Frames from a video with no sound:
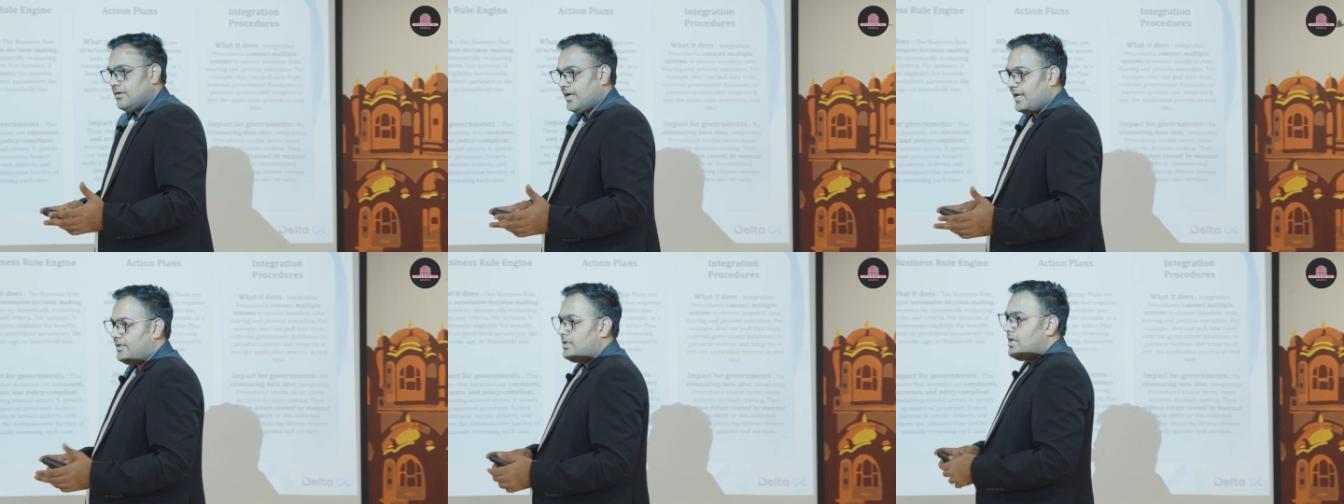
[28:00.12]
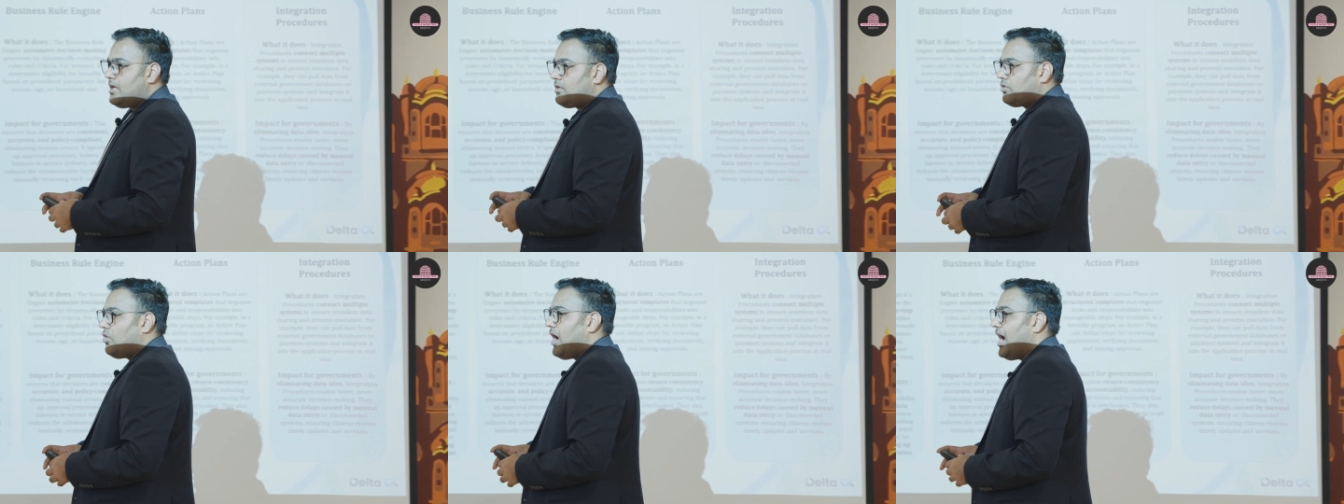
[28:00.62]
right?
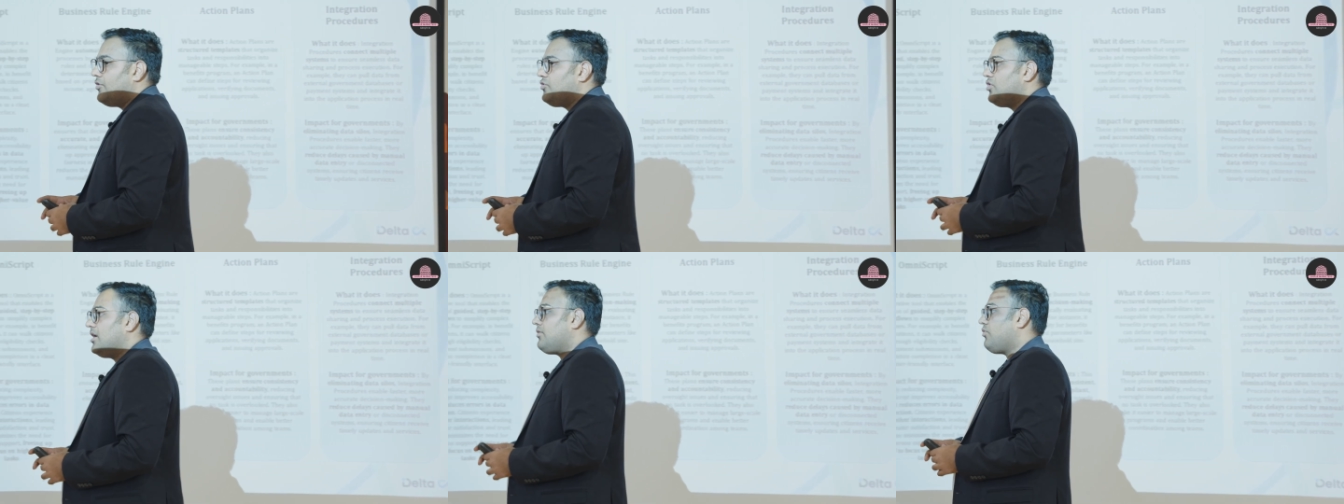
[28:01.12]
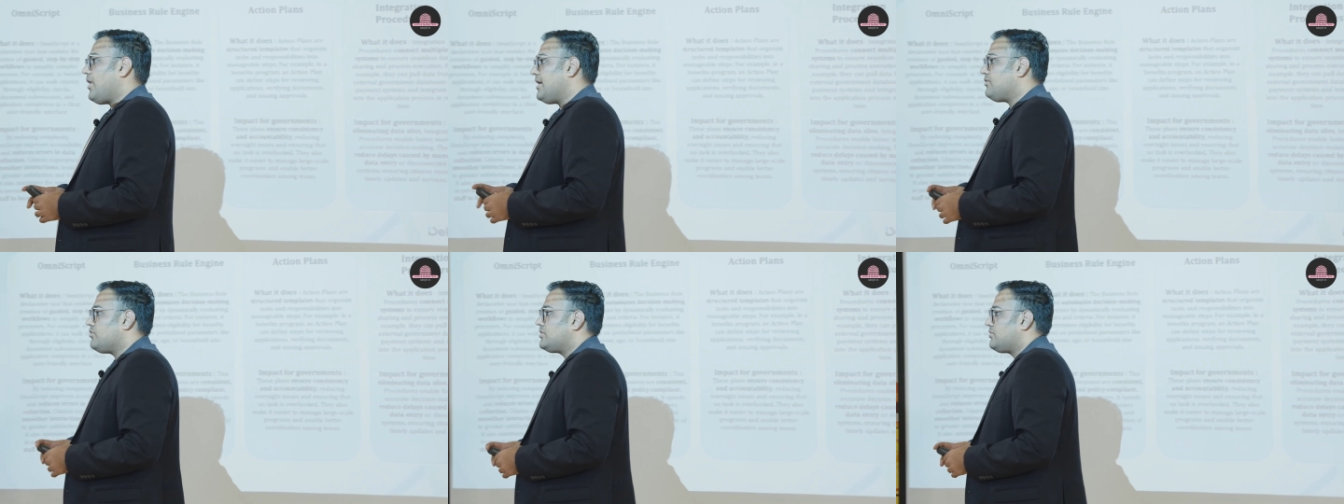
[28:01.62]
So how you are
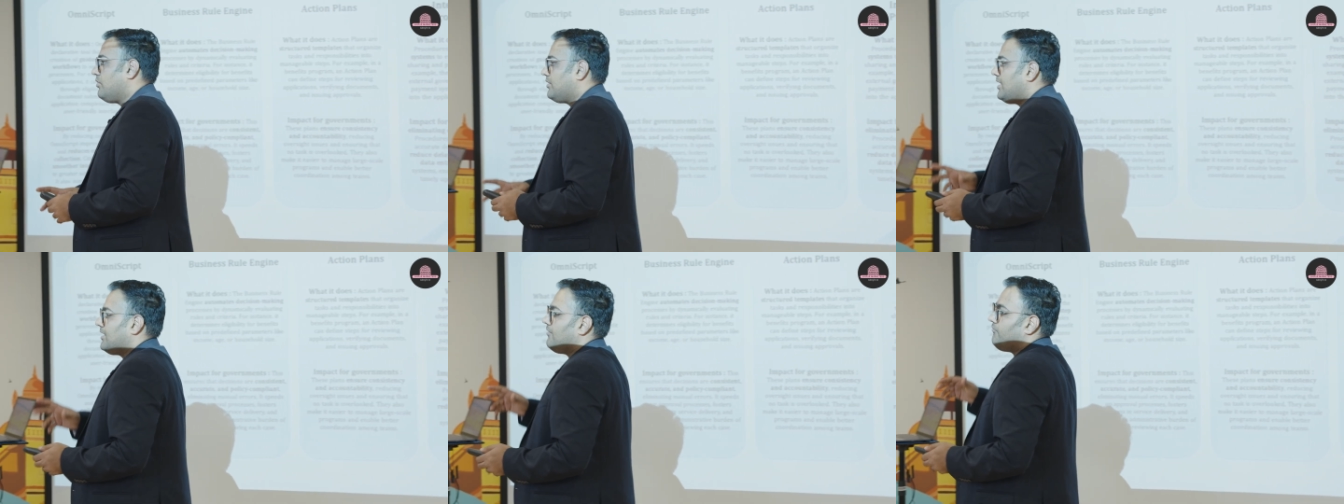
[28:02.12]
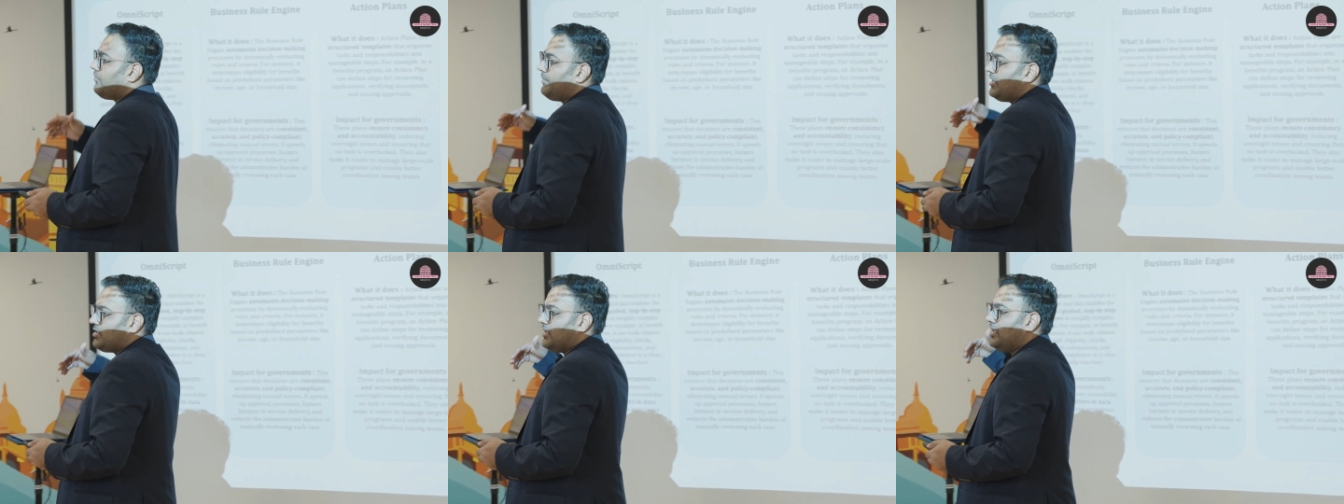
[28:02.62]
going to store that
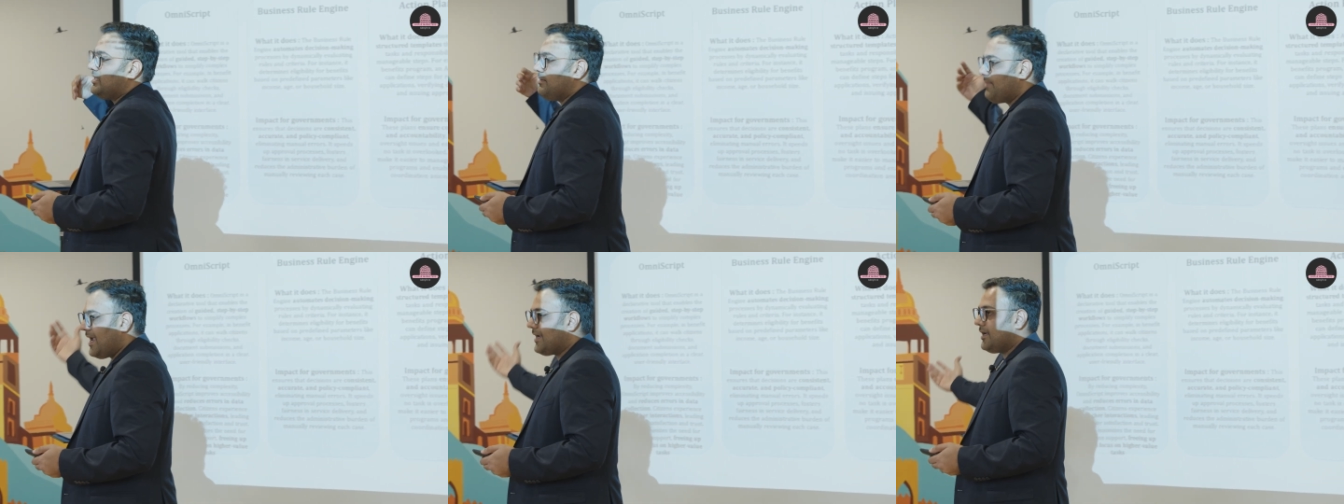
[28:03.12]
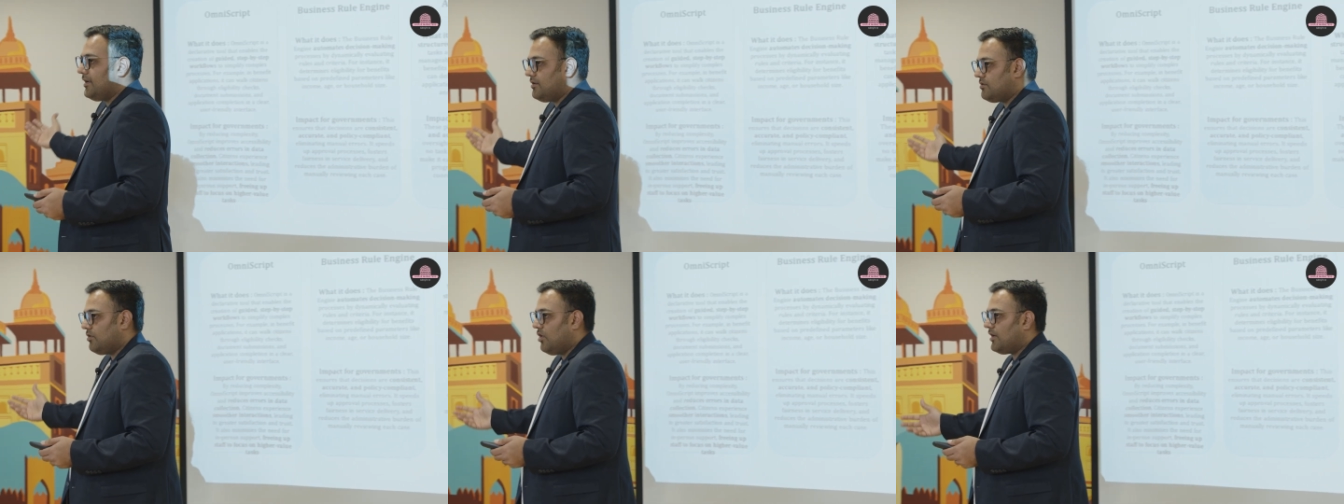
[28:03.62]
information in the backend
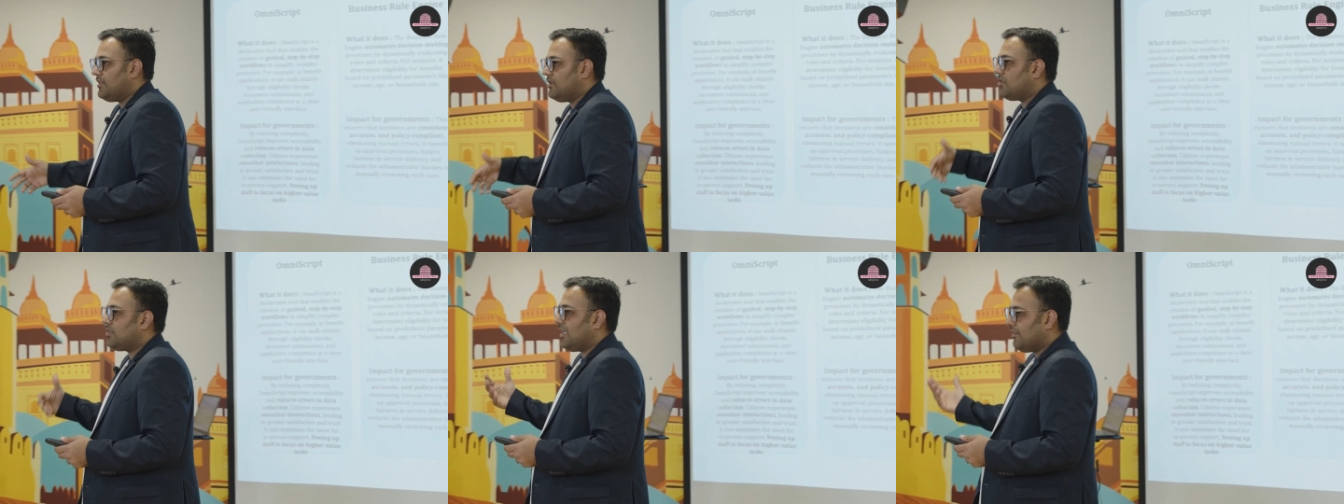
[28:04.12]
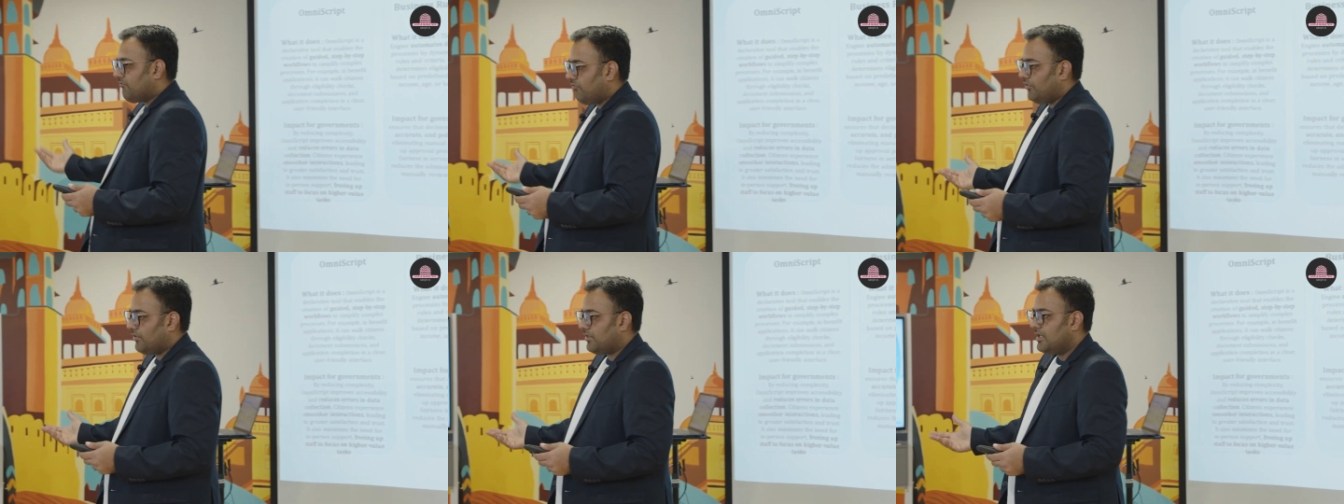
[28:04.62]
or in the
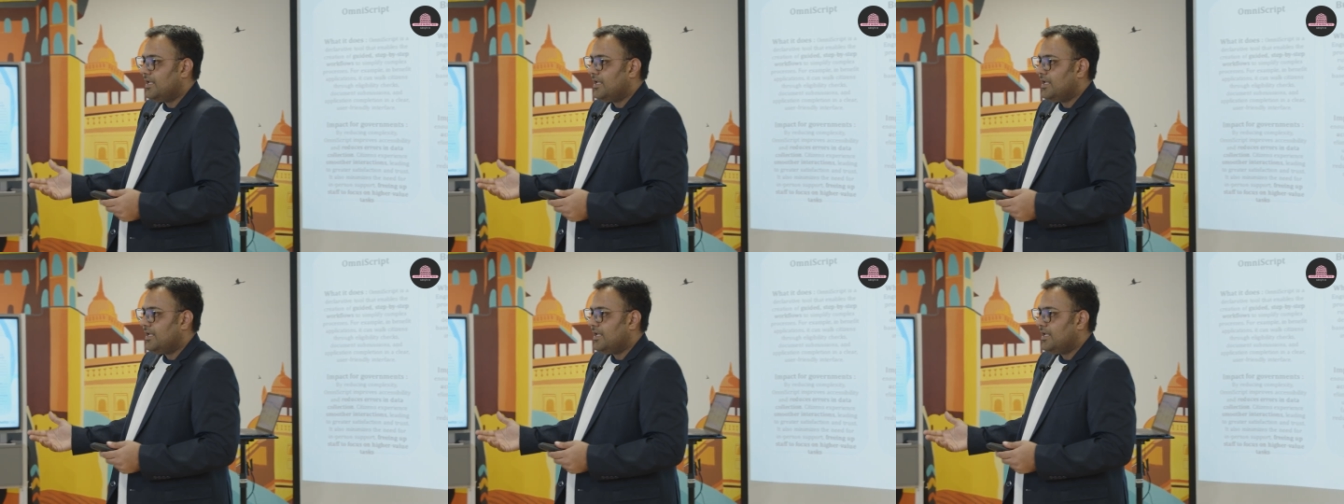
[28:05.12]
Salesforce?